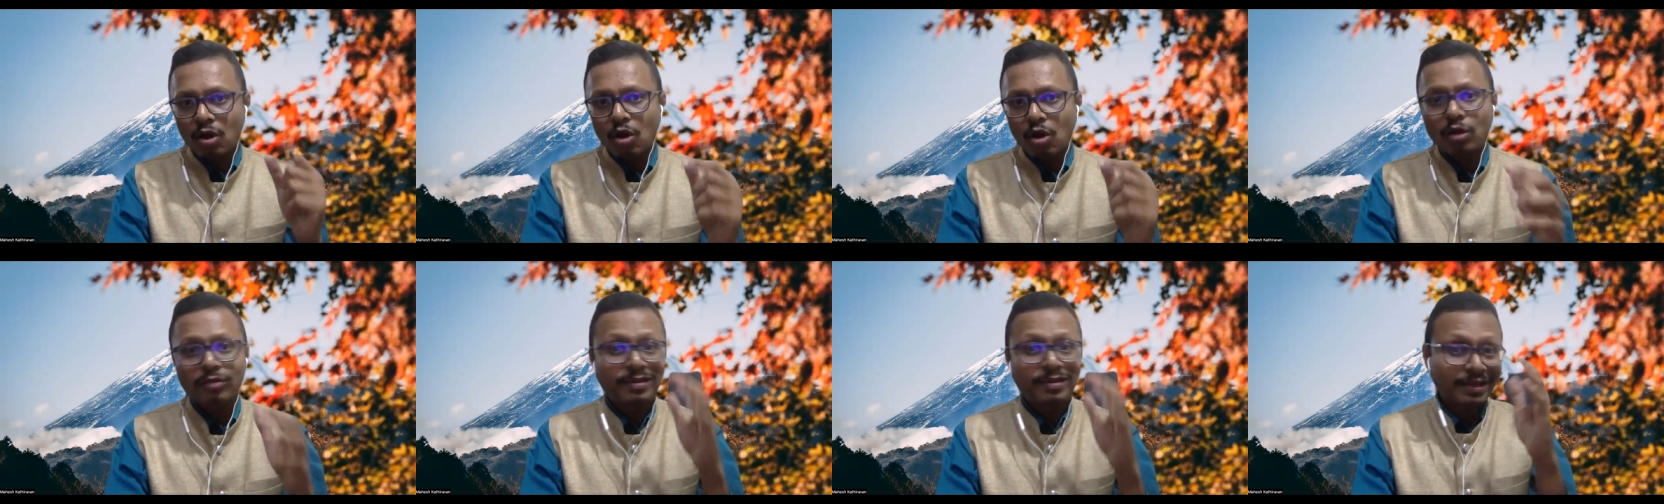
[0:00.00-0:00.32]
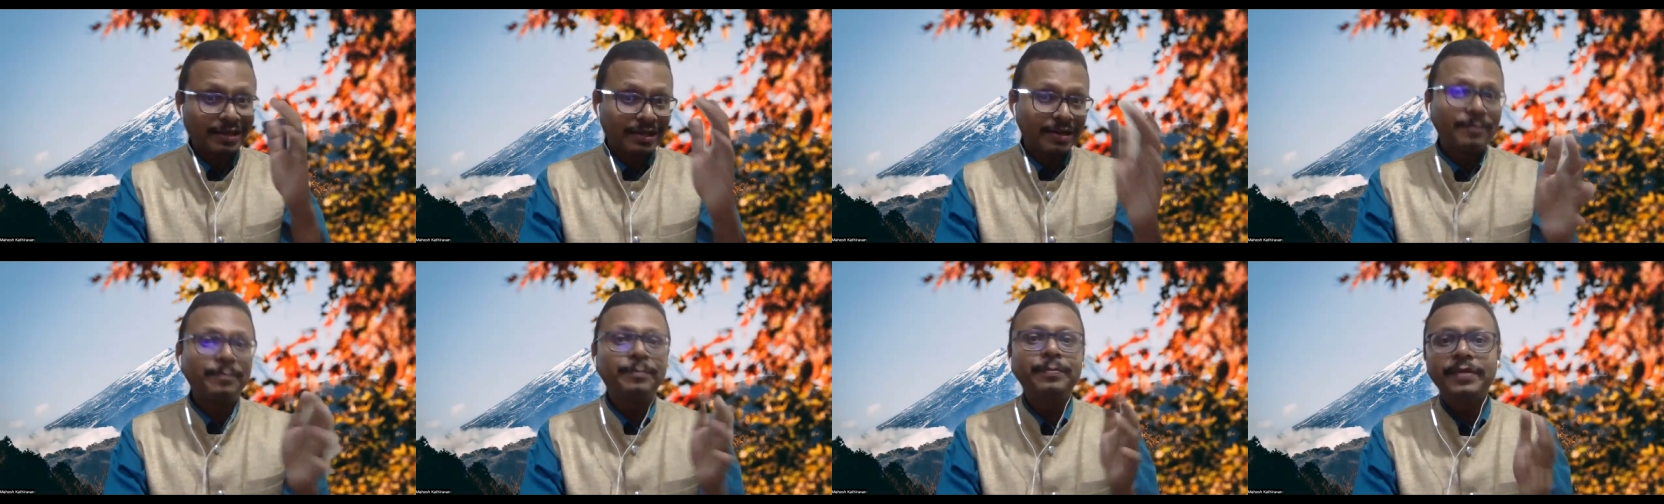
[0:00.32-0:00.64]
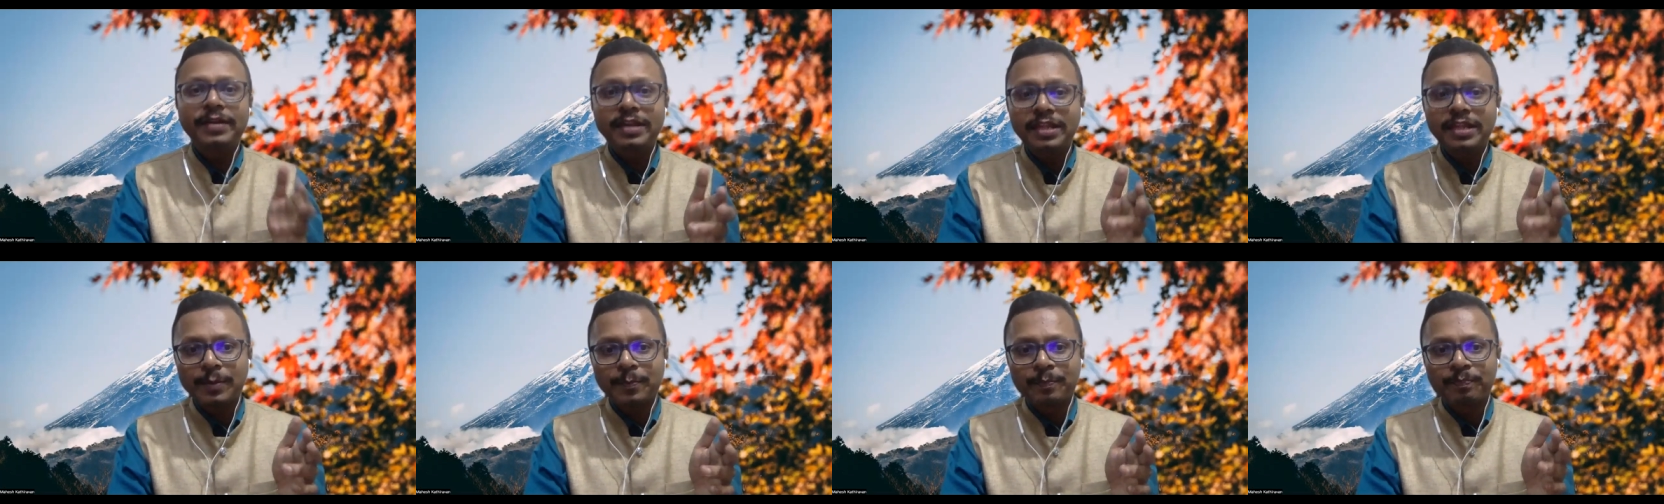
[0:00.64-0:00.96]
or the
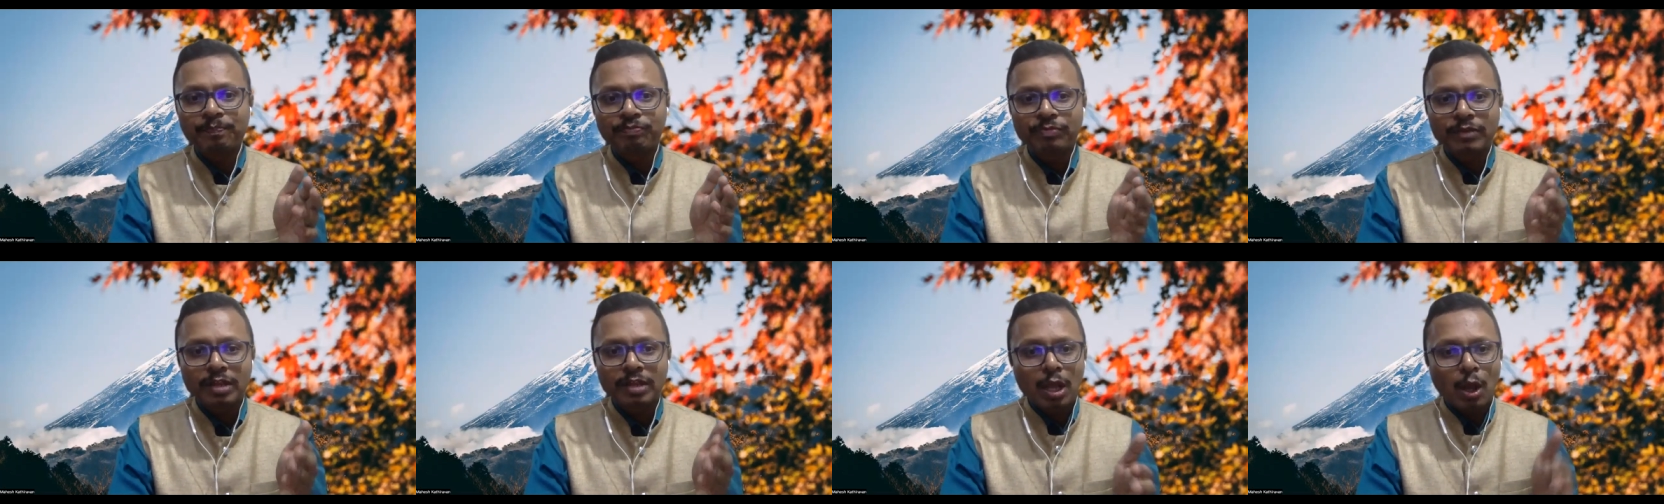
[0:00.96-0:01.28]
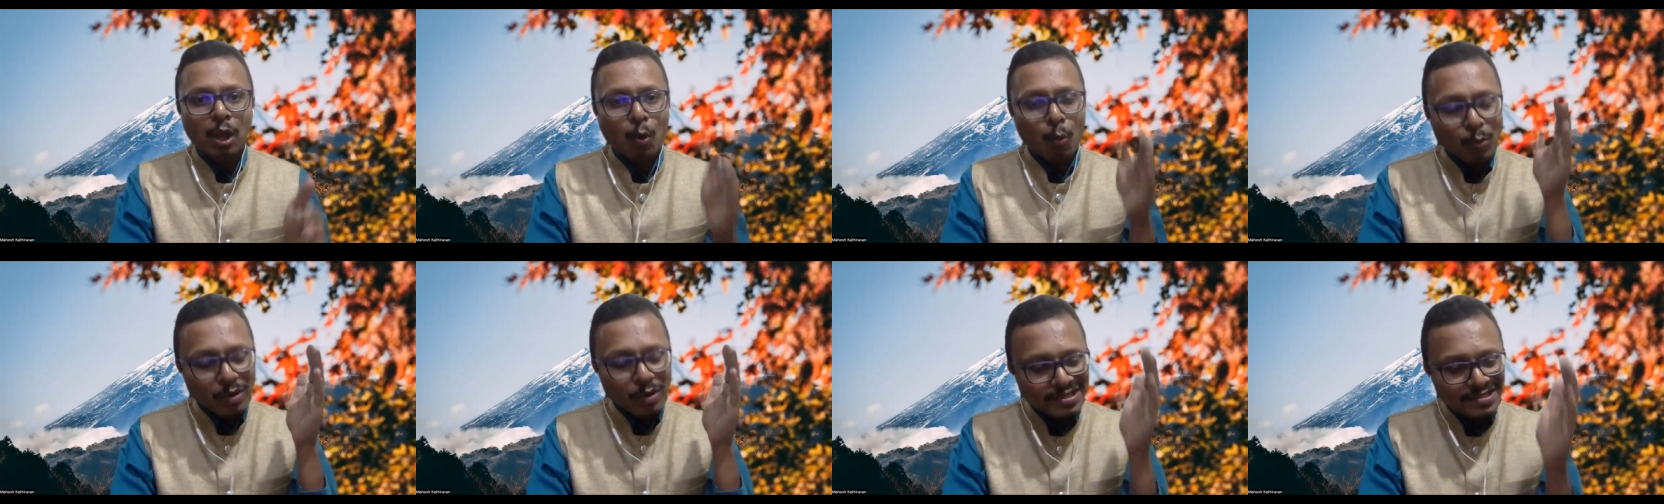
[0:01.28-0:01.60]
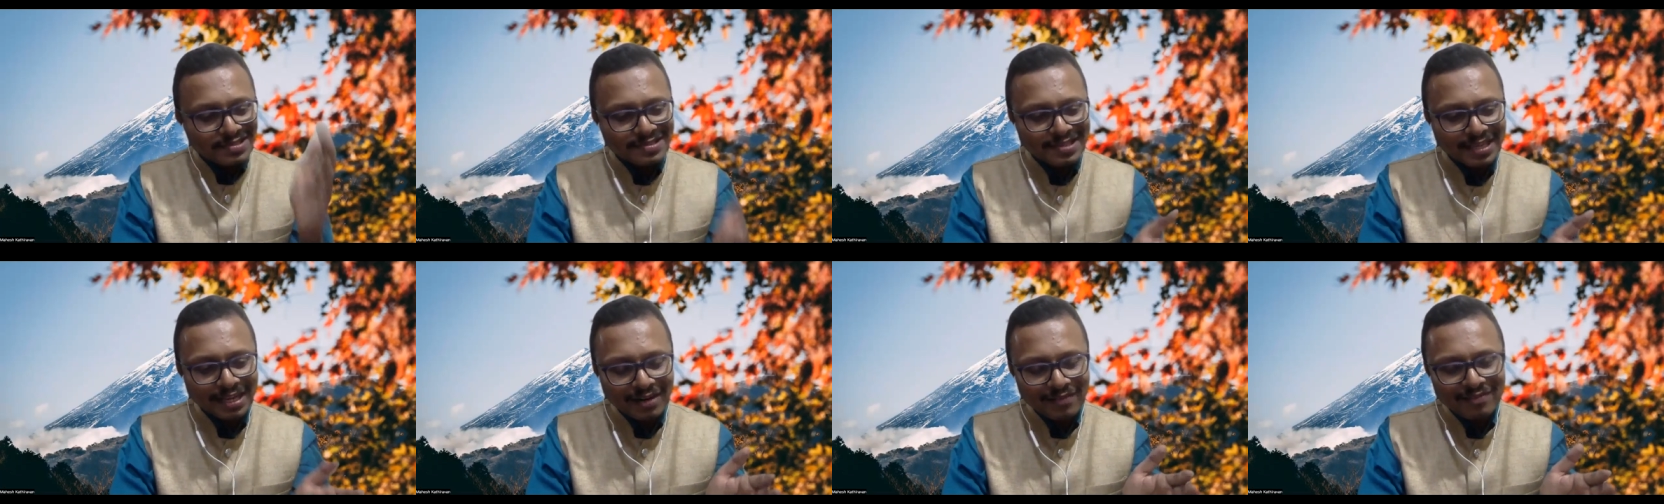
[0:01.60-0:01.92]
company which
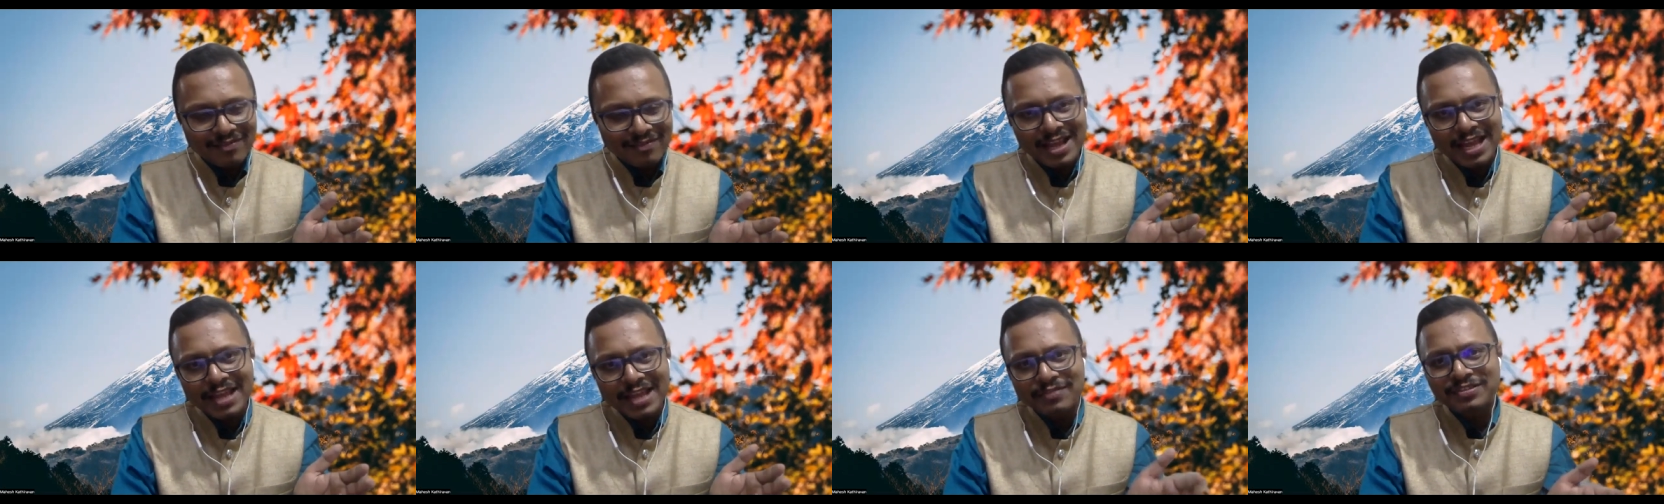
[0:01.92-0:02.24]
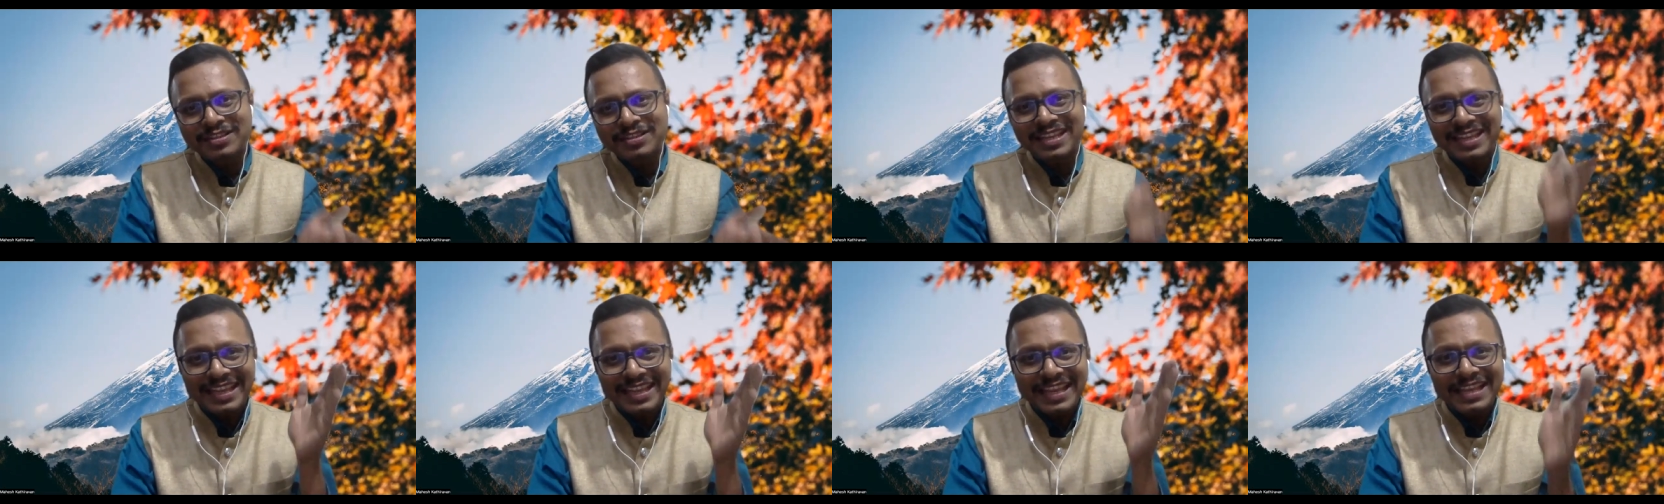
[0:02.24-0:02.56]
survives